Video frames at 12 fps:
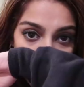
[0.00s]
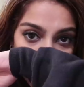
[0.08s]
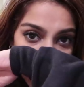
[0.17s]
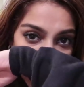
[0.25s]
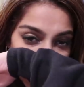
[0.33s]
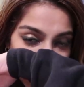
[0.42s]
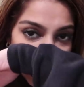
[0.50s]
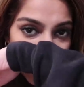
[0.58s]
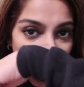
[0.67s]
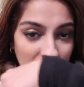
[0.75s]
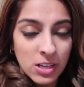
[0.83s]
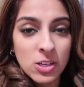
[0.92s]
Oh my
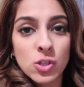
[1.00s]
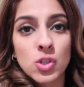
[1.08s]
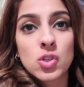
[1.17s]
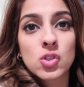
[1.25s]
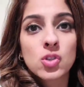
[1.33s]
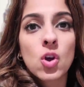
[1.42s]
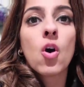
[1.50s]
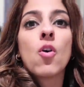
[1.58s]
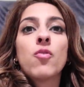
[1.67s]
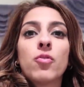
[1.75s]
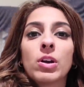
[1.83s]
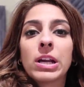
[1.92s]
God, it is
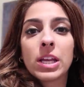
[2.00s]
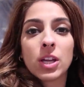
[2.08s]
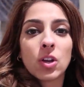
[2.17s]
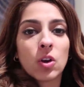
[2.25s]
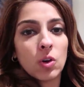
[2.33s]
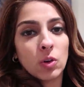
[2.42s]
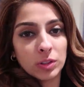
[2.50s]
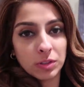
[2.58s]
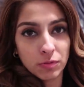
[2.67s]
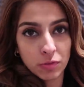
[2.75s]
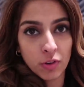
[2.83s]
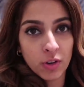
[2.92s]
so freaking cold
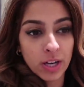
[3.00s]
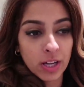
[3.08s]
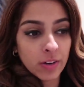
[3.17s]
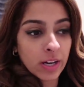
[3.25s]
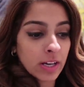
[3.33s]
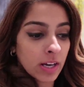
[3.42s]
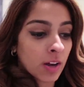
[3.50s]
in Florida right